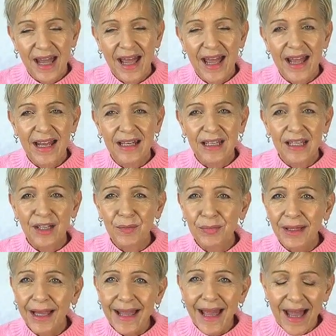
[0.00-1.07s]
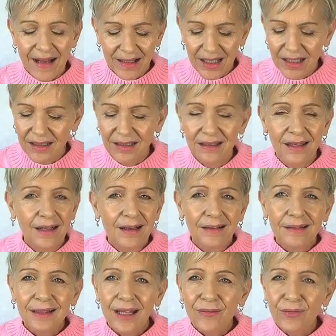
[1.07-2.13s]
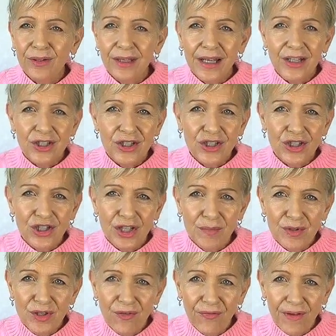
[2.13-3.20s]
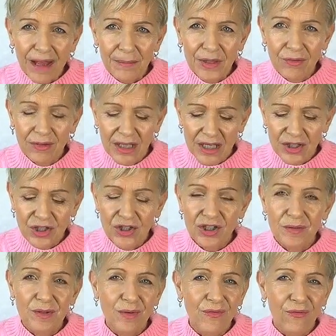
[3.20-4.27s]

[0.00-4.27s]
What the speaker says: and it can play out in love relationships, your family relationships, with